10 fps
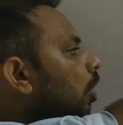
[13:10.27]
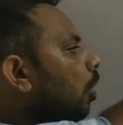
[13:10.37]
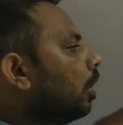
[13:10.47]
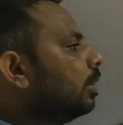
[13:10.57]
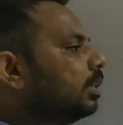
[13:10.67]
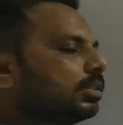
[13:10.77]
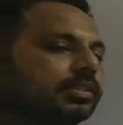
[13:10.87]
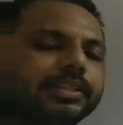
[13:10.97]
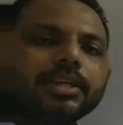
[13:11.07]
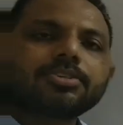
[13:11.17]
all these
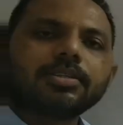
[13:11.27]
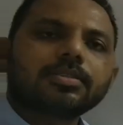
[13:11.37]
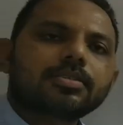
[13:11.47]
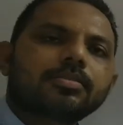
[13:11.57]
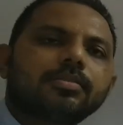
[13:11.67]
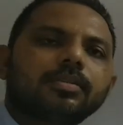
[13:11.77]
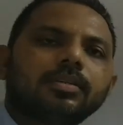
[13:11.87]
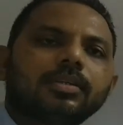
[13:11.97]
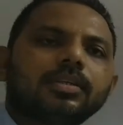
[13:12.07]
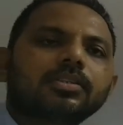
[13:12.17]
reactions
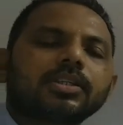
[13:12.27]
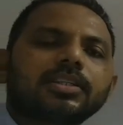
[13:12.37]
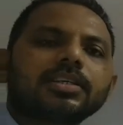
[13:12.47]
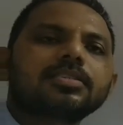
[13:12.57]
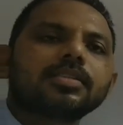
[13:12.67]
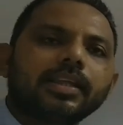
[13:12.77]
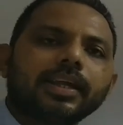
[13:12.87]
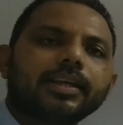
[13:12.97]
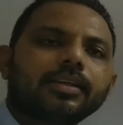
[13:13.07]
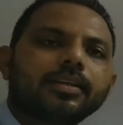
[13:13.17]
suggest
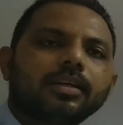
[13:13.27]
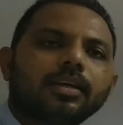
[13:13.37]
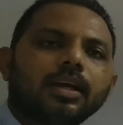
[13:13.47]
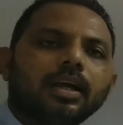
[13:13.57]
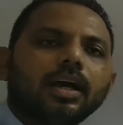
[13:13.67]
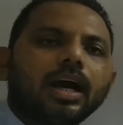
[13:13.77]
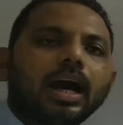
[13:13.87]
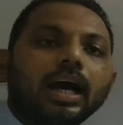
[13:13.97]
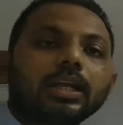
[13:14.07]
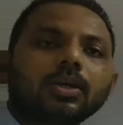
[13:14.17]
that
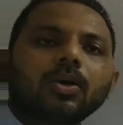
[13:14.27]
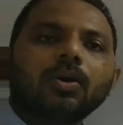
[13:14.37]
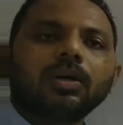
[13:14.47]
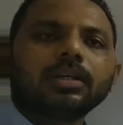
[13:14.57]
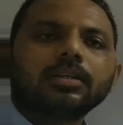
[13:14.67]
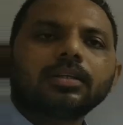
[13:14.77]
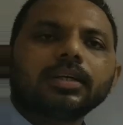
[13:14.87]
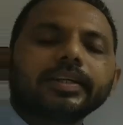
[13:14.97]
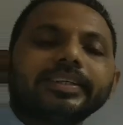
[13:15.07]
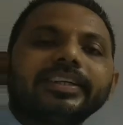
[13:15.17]
alcohol
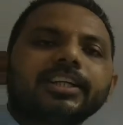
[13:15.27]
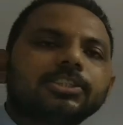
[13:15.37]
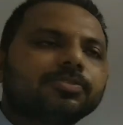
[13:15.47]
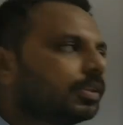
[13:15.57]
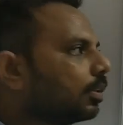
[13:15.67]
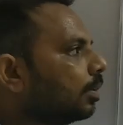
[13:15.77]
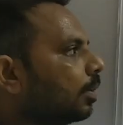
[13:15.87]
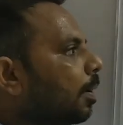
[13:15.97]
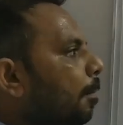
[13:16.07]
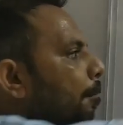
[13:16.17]
reacts with
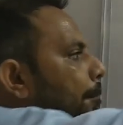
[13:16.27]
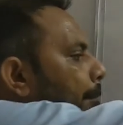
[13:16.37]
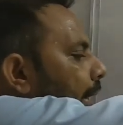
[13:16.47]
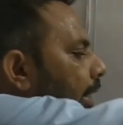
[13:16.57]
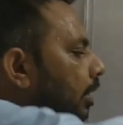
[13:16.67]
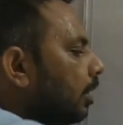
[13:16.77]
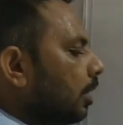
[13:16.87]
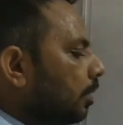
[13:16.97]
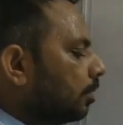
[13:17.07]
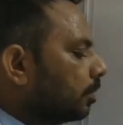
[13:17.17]
metal
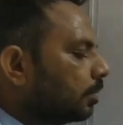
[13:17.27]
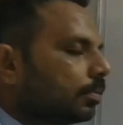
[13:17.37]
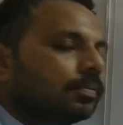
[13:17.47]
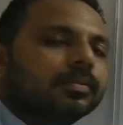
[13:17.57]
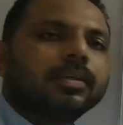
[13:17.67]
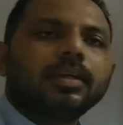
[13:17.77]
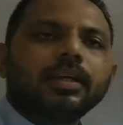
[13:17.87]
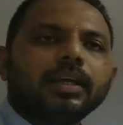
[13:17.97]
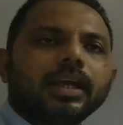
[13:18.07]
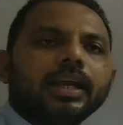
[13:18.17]

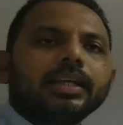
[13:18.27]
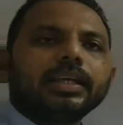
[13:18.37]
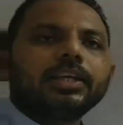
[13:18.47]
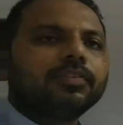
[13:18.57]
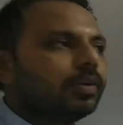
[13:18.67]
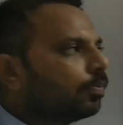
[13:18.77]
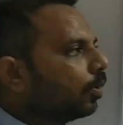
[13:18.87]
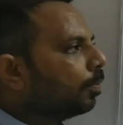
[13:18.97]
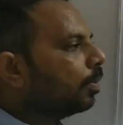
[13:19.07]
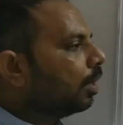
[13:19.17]
and it will
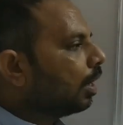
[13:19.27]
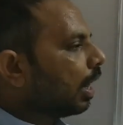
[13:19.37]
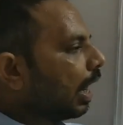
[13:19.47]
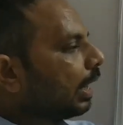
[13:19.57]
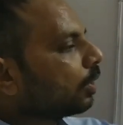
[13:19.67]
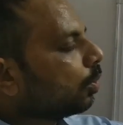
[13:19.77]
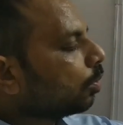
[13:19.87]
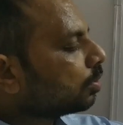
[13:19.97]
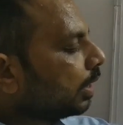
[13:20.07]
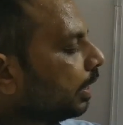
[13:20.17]
form
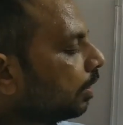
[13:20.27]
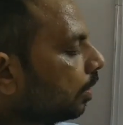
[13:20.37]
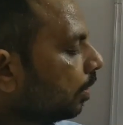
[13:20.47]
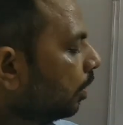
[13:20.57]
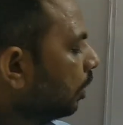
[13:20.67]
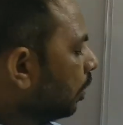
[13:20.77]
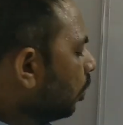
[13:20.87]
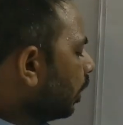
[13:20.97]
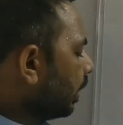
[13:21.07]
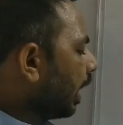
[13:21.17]
alkoxide,
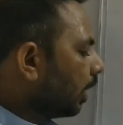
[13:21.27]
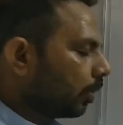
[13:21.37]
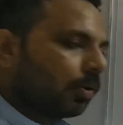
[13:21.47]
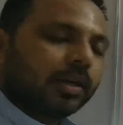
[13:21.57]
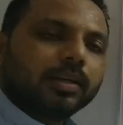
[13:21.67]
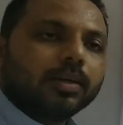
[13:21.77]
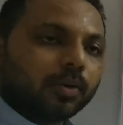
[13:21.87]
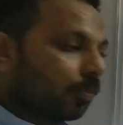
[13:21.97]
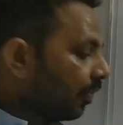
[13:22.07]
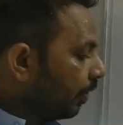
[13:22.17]
or alcohol
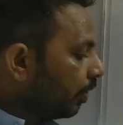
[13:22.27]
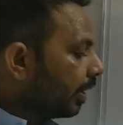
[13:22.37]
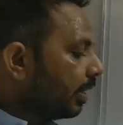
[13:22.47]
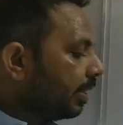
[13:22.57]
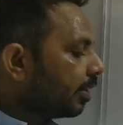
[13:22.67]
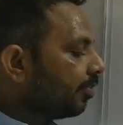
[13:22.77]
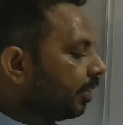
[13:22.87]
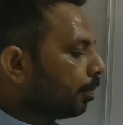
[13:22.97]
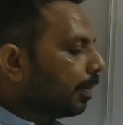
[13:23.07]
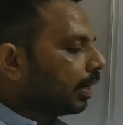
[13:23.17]
or phenol can react
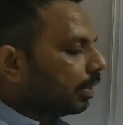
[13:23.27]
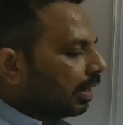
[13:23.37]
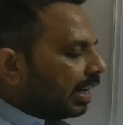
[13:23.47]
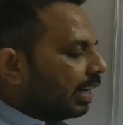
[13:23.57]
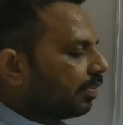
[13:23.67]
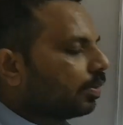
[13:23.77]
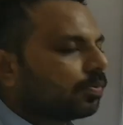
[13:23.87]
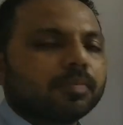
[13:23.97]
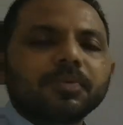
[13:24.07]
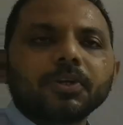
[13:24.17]
with metal and it will
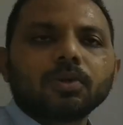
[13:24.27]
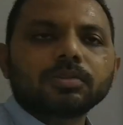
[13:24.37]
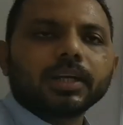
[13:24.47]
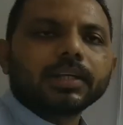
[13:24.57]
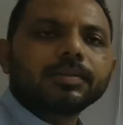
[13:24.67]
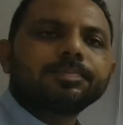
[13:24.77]
form phenoxide.